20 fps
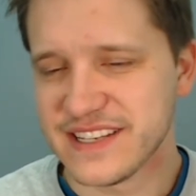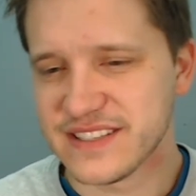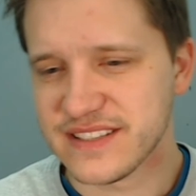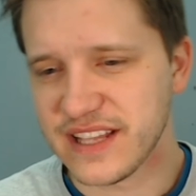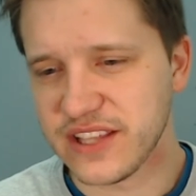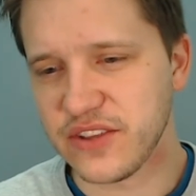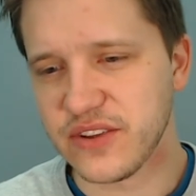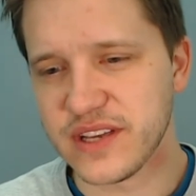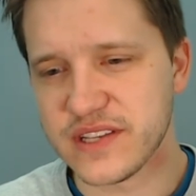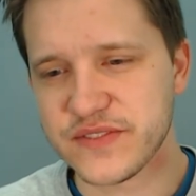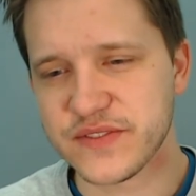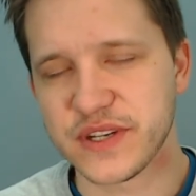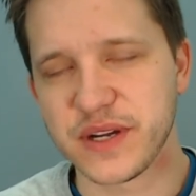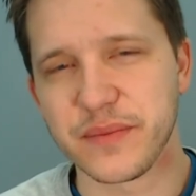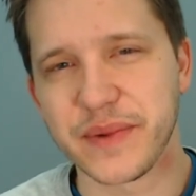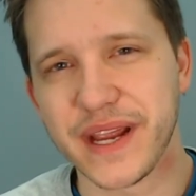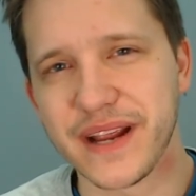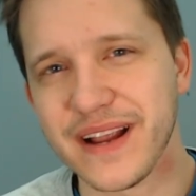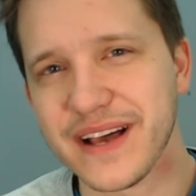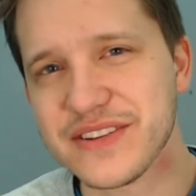Thank you guys for
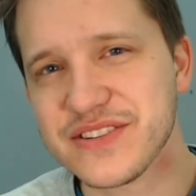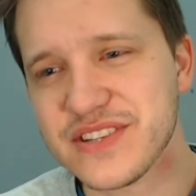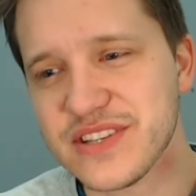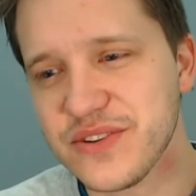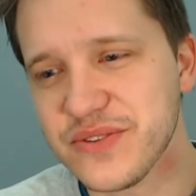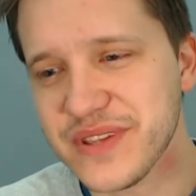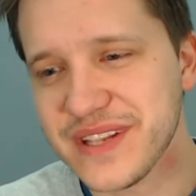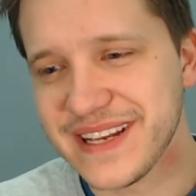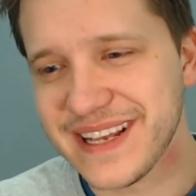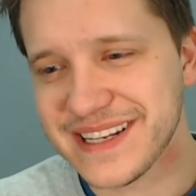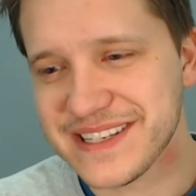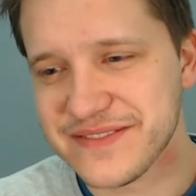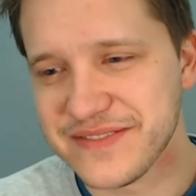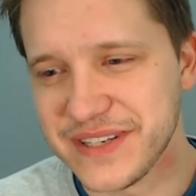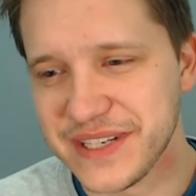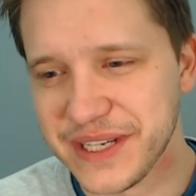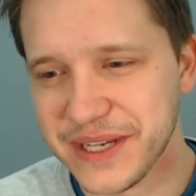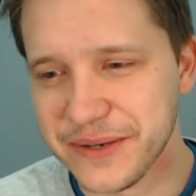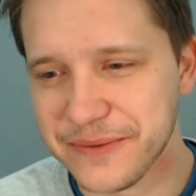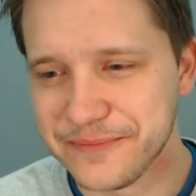coming out. I'll see you in the next
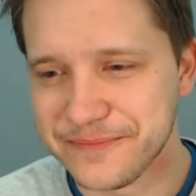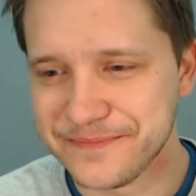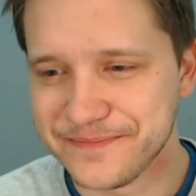video.